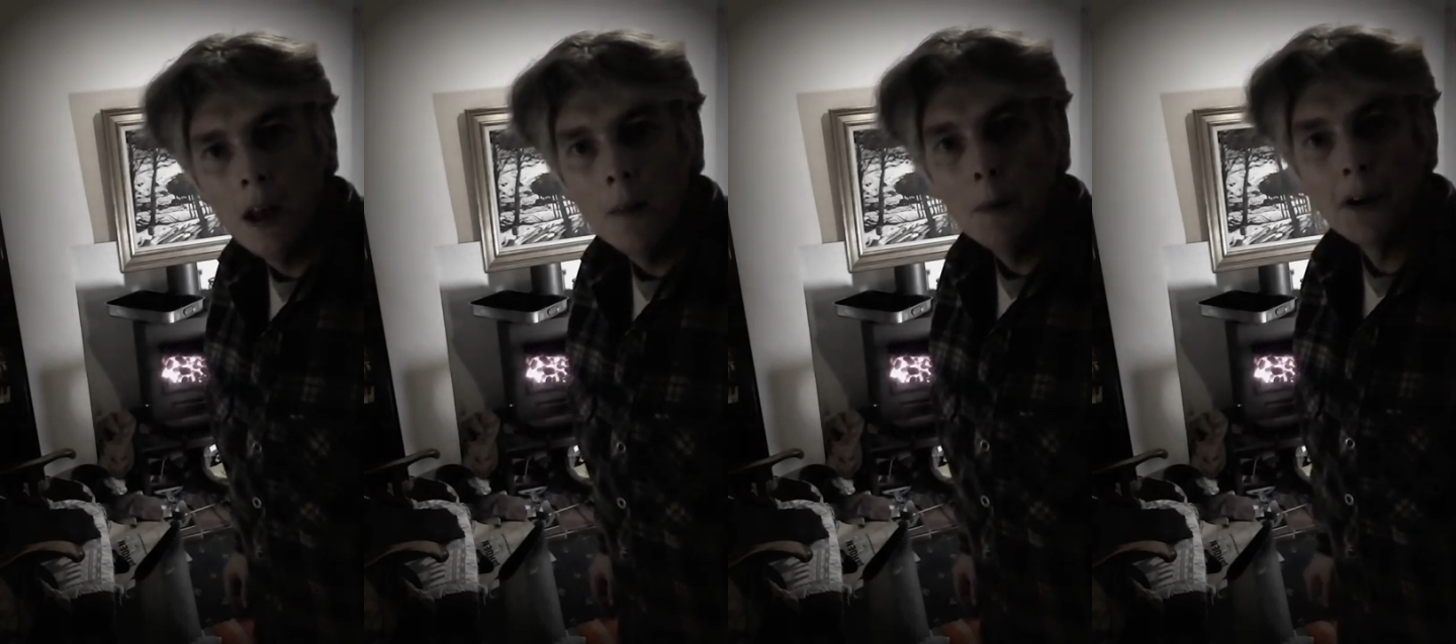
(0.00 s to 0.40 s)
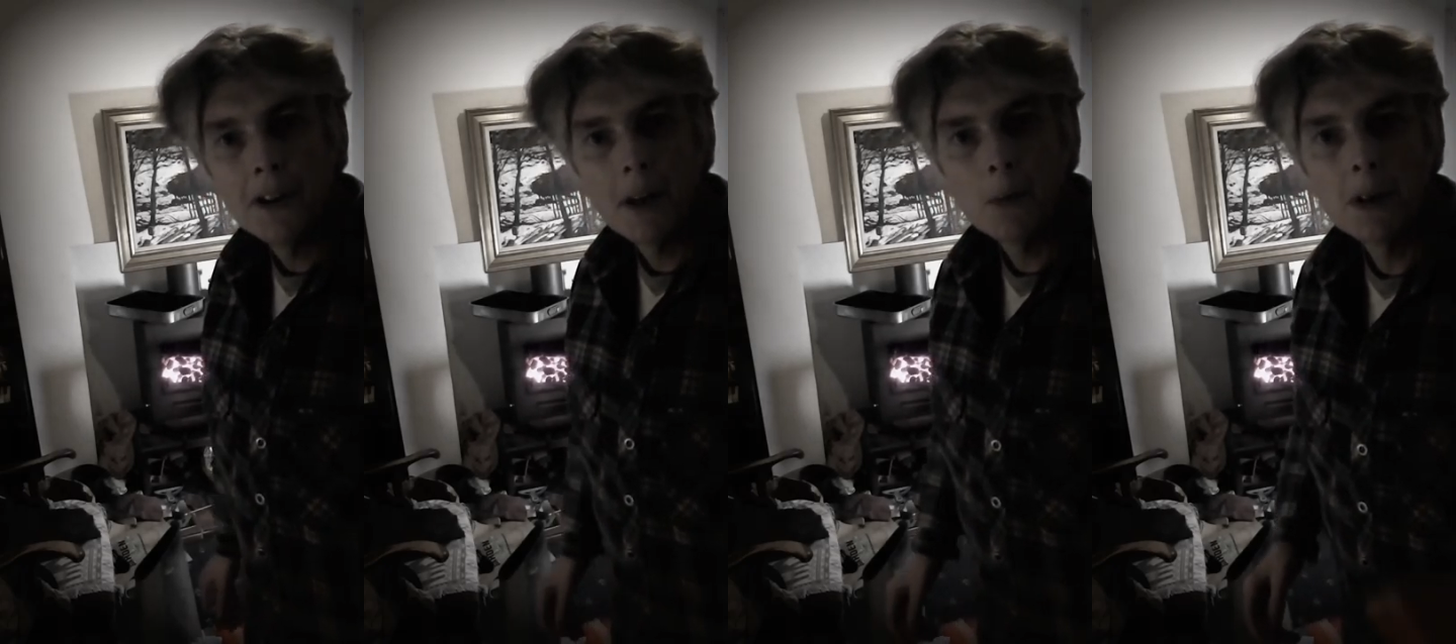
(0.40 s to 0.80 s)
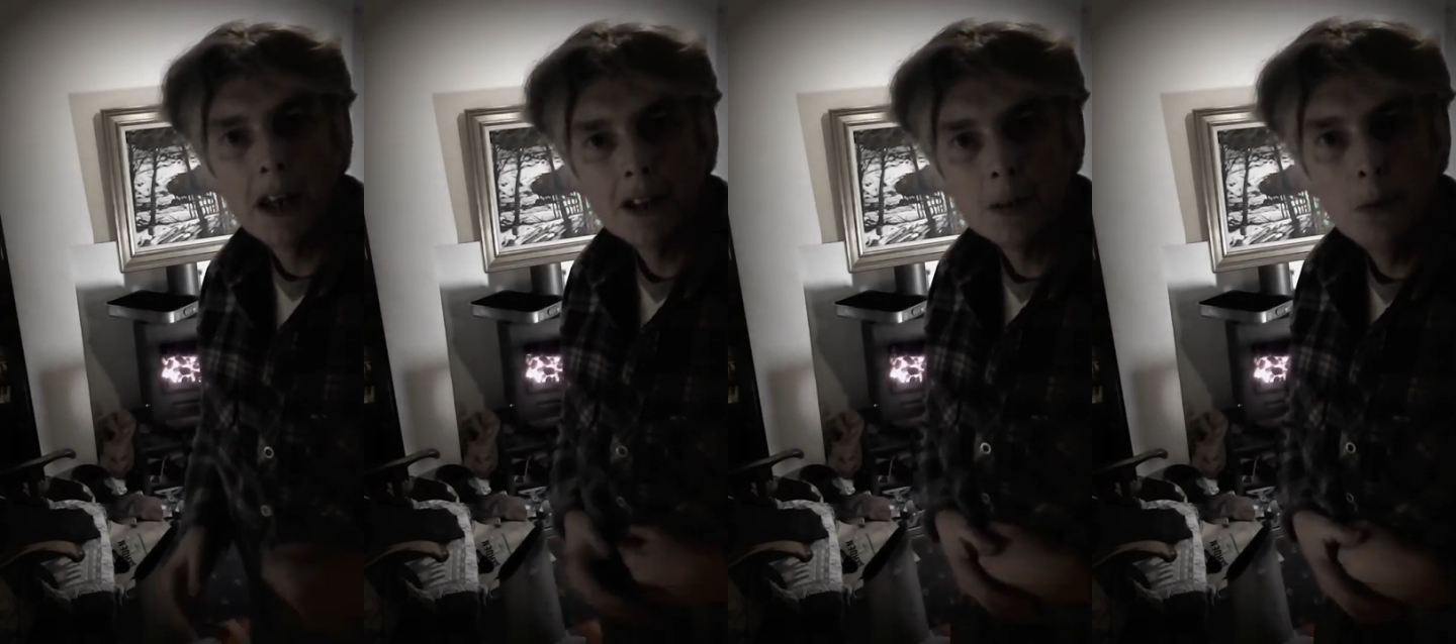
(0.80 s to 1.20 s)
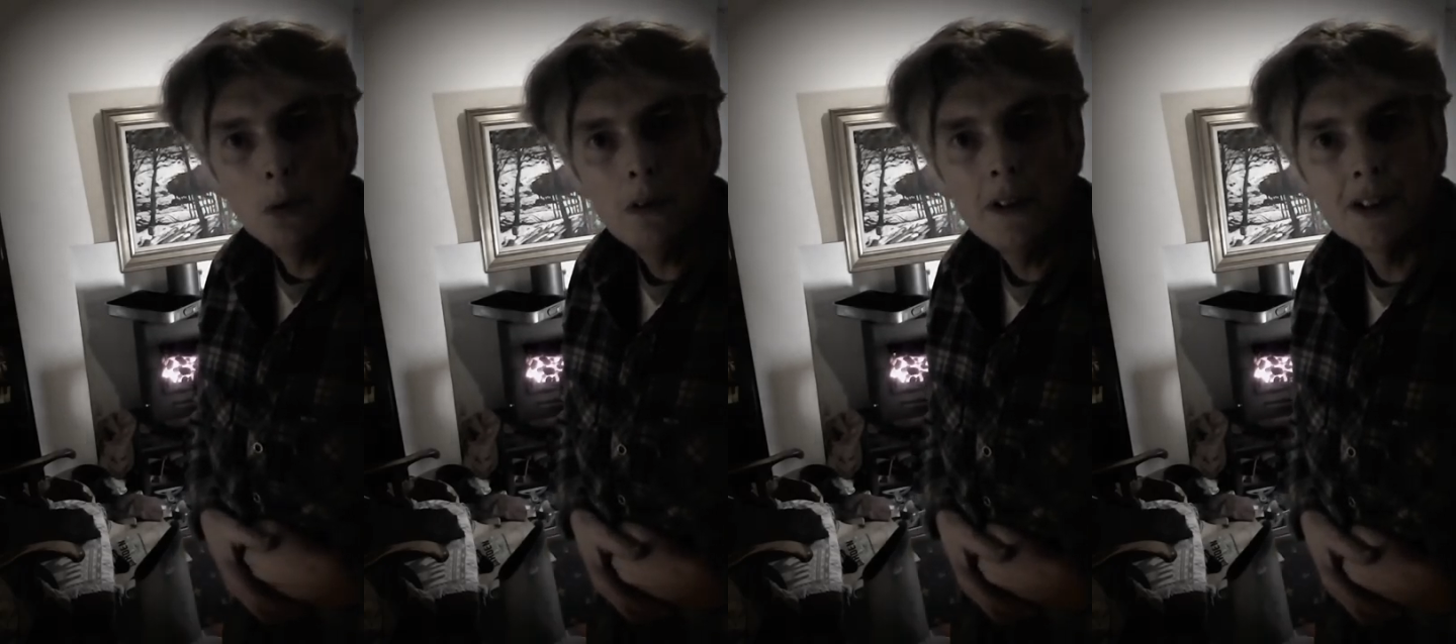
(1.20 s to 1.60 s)
my dad would get some
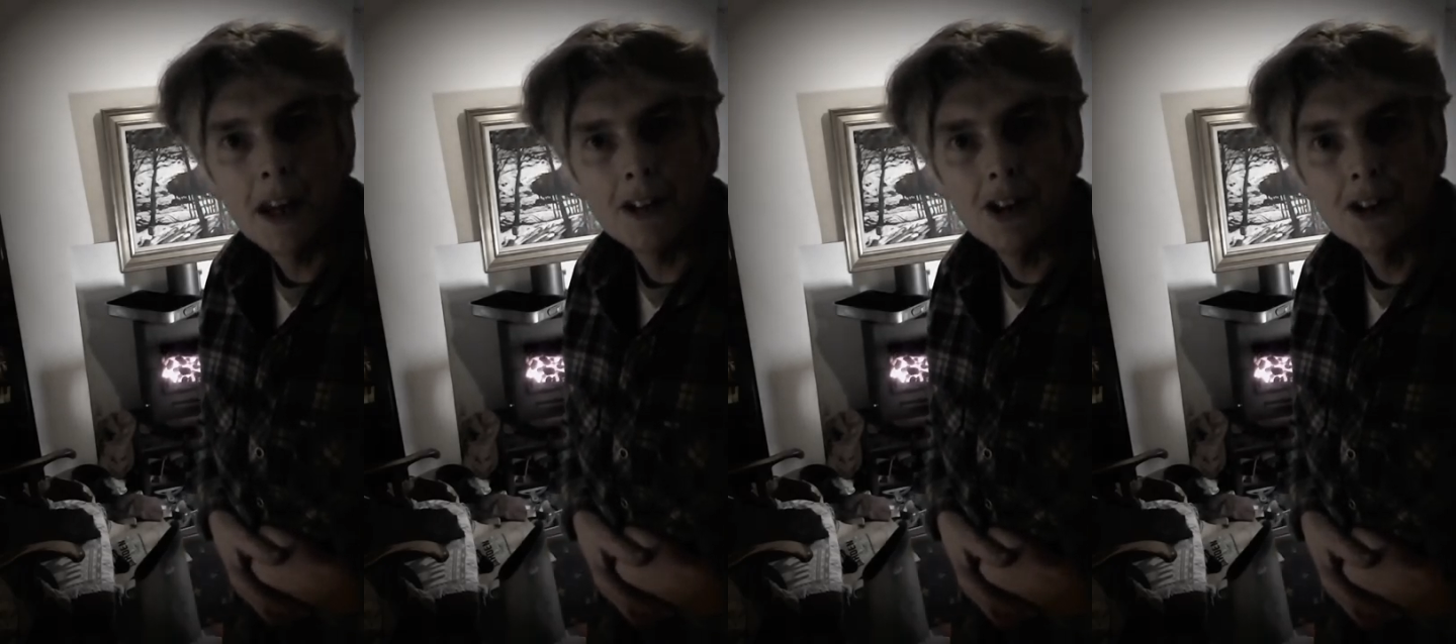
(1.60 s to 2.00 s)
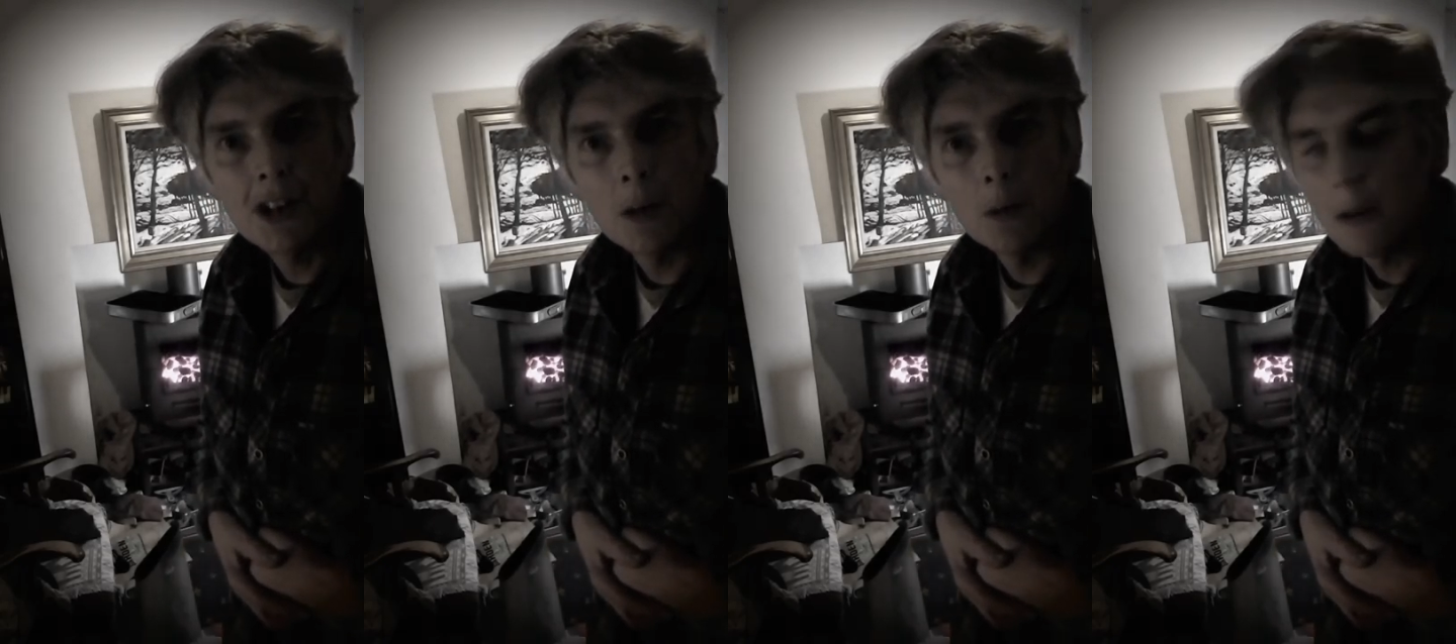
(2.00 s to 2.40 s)
more of his gadgets out.